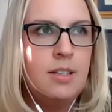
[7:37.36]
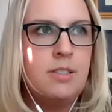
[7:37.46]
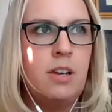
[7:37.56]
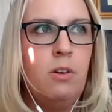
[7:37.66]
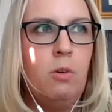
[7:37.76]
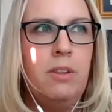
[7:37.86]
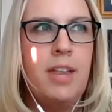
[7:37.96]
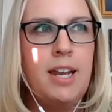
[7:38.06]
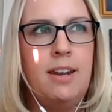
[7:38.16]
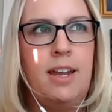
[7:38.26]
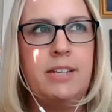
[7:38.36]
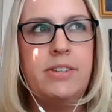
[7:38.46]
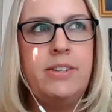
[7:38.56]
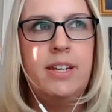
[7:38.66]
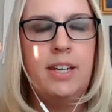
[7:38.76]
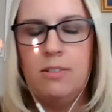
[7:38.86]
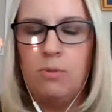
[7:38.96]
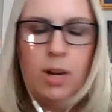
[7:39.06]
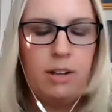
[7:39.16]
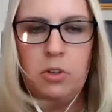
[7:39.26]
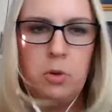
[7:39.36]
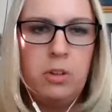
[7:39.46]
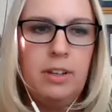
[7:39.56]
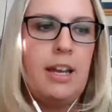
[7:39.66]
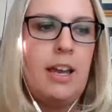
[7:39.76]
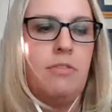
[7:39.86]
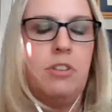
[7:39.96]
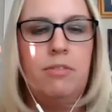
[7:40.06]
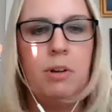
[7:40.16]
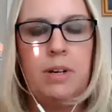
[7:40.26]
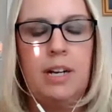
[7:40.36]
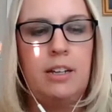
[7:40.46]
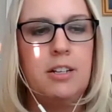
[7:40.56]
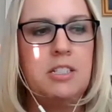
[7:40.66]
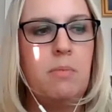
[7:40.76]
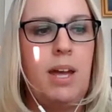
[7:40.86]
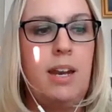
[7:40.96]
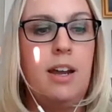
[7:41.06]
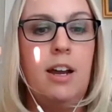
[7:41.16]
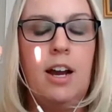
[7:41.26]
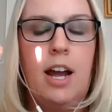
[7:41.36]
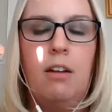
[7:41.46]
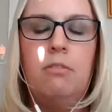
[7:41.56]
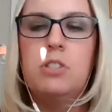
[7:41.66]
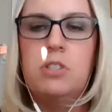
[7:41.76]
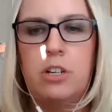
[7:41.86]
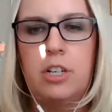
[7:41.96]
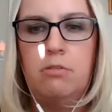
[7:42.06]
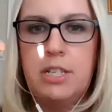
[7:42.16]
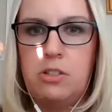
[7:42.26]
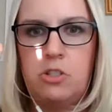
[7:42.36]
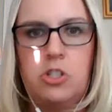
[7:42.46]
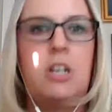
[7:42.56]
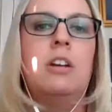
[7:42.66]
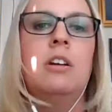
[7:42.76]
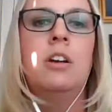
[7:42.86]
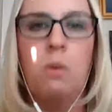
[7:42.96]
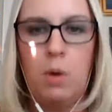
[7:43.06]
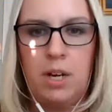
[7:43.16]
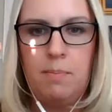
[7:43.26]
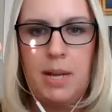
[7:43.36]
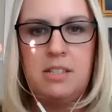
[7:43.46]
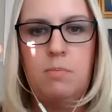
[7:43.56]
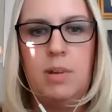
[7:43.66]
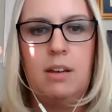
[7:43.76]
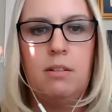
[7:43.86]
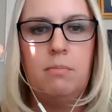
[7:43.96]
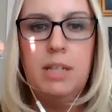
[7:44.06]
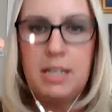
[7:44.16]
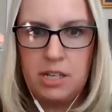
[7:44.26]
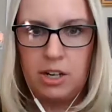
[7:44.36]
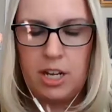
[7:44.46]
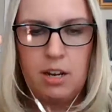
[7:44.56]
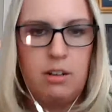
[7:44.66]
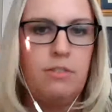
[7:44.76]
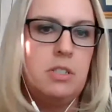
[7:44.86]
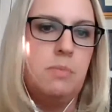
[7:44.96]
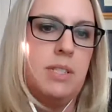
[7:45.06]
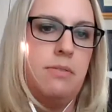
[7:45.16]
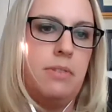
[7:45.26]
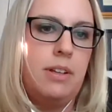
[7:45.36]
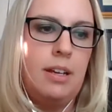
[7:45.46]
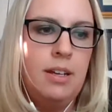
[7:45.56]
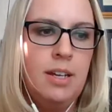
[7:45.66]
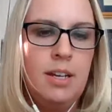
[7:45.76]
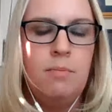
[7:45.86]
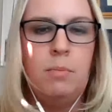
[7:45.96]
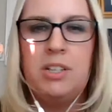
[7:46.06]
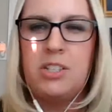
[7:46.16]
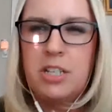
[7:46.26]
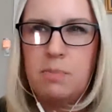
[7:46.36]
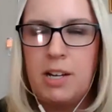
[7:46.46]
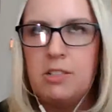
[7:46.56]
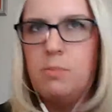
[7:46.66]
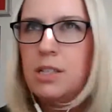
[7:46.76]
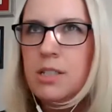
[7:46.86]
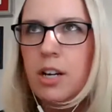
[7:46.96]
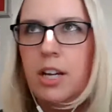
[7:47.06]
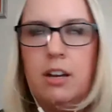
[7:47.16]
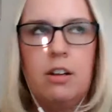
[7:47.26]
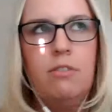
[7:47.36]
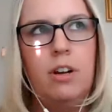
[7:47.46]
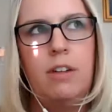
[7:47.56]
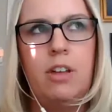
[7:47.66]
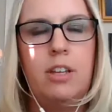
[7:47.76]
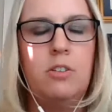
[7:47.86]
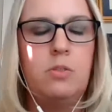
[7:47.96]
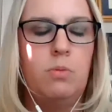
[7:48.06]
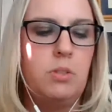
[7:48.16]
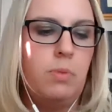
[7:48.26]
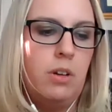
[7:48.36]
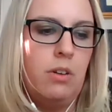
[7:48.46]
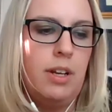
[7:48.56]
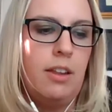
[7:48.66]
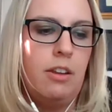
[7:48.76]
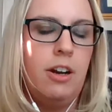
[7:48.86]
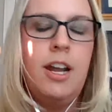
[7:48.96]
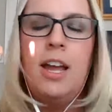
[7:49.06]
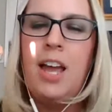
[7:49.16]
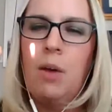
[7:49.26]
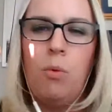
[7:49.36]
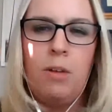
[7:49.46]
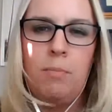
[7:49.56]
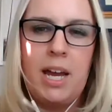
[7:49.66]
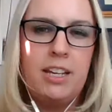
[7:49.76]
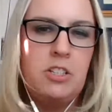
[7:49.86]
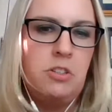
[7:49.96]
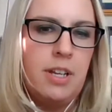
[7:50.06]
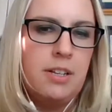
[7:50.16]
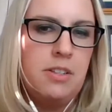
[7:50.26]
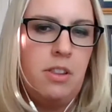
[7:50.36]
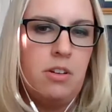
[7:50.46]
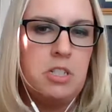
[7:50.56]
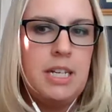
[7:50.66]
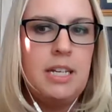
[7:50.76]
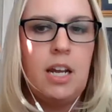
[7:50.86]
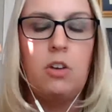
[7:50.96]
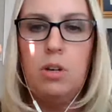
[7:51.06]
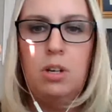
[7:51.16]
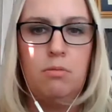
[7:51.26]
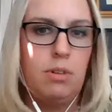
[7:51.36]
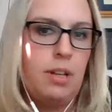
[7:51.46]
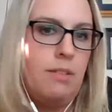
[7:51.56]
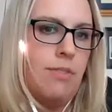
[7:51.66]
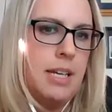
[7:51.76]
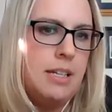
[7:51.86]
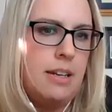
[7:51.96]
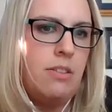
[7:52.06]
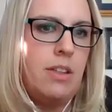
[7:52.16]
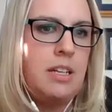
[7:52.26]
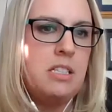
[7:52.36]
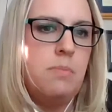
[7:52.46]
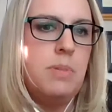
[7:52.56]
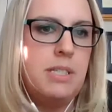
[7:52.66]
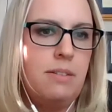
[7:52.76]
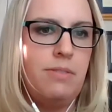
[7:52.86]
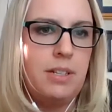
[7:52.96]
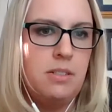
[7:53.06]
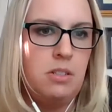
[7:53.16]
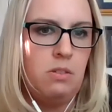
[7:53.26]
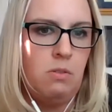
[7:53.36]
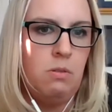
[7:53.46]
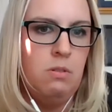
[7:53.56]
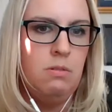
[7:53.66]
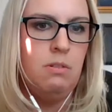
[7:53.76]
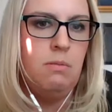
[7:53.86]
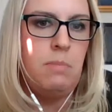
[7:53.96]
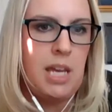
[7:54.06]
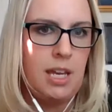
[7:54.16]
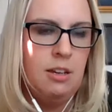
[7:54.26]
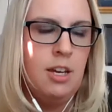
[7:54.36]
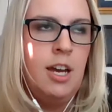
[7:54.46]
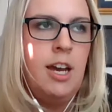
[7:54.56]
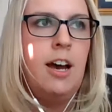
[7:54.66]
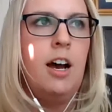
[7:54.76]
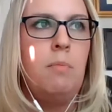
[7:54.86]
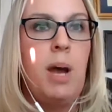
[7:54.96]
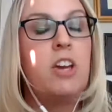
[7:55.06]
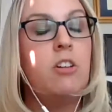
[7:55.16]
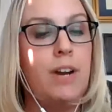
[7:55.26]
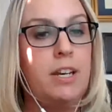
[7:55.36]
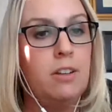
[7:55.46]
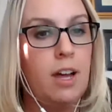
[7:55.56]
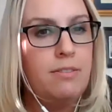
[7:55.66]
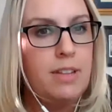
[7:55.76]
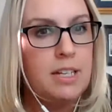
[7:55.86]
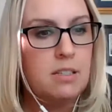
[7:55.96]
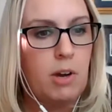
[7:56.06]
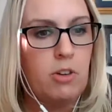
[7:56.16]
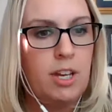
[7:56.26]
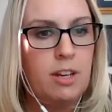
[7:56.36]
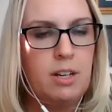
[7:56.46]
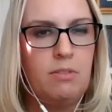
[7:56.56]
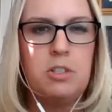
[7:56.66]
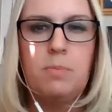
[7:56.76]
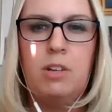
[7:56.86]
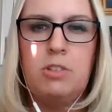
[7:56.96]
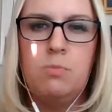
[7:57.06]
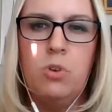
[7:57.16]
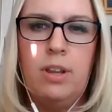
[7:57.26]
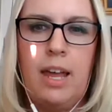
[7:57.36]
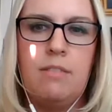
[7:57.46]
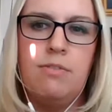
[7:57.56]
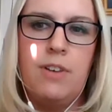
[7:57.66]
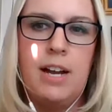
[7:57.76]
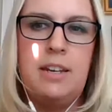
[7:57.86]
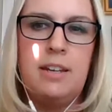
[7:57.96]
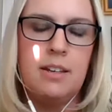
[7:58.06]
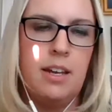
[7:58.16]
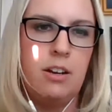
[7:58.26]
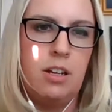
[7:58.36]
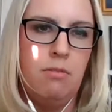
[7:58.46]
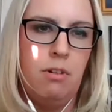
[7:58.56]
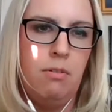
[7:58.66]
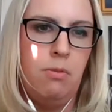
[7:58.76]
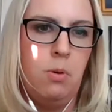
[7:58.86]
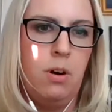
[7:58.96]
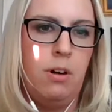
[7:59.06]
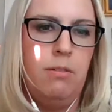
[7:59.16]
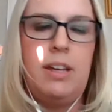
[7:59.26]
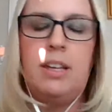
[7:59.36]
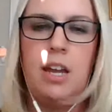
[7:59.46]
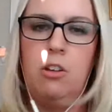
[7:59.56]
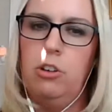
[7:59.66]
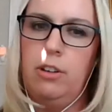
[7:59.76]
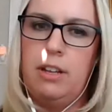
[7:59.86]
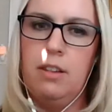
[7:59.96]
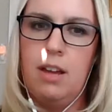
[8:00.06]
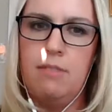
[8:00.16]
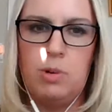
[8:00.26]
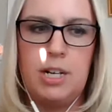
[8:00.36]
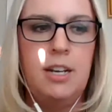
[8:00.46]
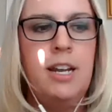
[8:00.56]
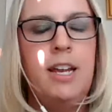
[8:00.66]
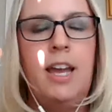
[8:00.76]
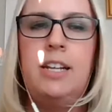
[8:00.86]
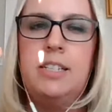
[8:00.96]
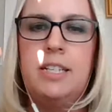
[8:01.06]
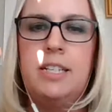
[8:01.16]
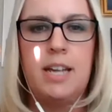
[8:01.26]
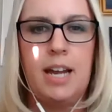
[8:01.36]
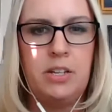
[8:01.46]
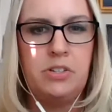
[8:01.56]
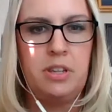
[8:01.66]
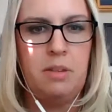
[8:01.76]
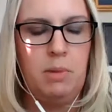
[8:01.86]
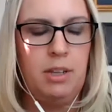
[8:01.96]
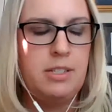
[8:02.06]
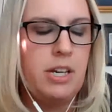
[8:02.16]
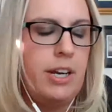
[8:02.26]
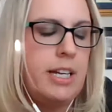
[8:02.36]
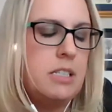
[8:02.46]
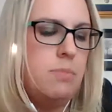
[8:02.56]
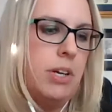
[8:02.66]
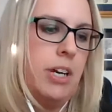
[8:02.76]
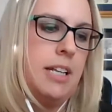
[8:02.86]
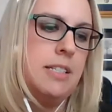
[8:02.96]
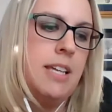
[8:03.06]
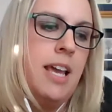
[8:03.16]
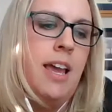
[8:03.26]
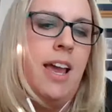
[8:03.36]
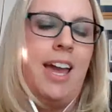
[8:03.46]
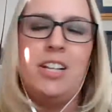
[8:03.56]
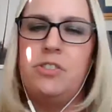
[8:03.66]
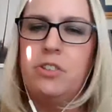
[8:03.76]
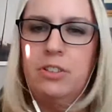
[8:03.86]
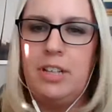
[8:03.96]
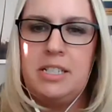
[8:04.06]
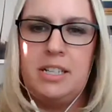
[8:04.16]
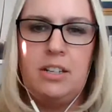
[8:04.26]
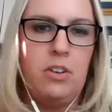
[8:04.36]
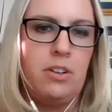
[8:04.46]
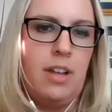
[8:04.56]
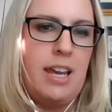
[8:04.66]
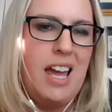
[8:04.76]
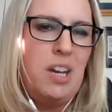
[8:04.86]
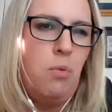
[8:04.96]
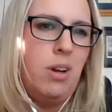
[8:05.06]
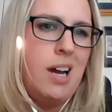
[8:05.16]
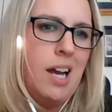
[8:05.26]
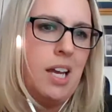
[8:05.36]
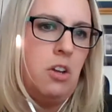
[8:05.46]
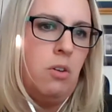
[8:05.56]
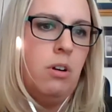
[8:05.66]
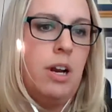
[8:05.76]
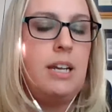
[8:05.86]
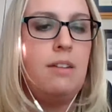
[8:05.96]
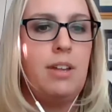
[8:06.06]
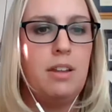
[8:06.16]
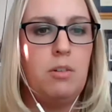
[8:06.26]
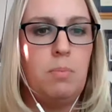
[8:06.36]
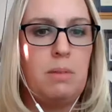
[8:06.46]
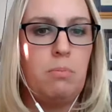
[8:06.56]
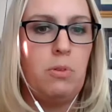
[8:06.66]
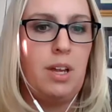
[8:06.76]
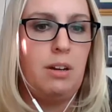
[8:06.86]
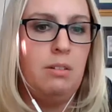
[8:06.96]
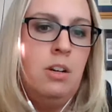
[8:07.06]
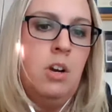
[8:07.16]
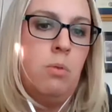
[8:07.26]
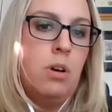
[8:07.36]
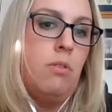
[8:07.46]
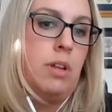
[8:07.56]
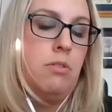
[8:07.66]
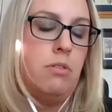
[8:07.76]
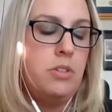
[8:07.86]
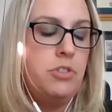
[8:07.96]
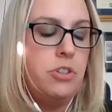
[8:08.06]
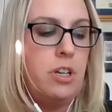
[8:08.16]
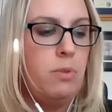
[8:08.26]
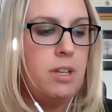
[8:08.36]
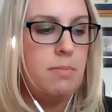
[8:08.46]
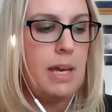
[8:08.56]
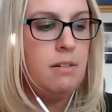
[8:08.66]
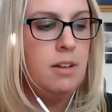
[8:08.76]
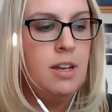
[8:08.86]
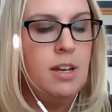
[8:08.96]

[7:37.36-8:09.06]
So that night, while Googling after everyone had gone to bed, I started researching what it meant to be a military caregiver, specifically military spouse, military caregiver. I thought those words would go together. And back in 2013, I couldn't really find anything specific to me. I could find a lot of things about caregivers, but it was more like finding a caregiver for like an elderly loved one. And it tie into the military experience. And it certainly didn't look like anyone I knew or any of the other people that were going through this journey with me.